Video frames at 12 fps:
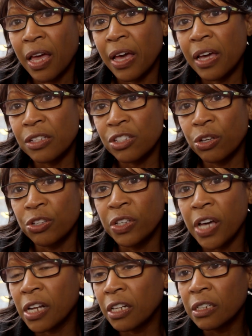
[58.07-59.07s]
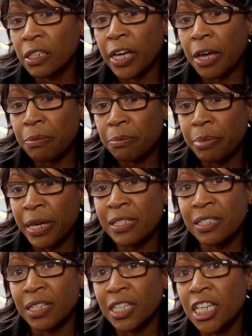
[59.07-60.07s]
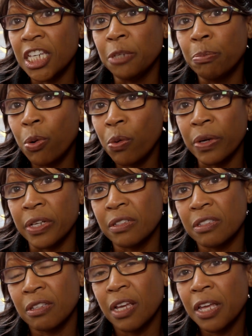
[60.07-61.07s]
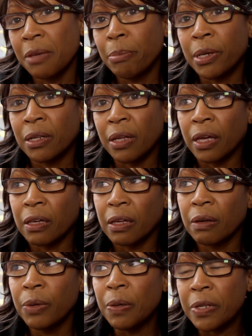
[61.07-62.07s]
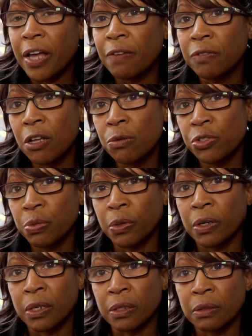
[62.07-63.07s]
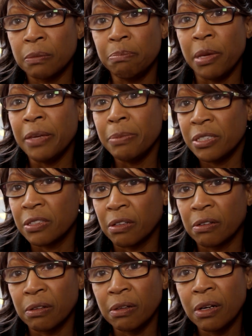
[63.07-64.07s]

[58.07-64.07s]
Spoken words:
And so you kind of look at basic key points. But like we would have loans where a babysitter,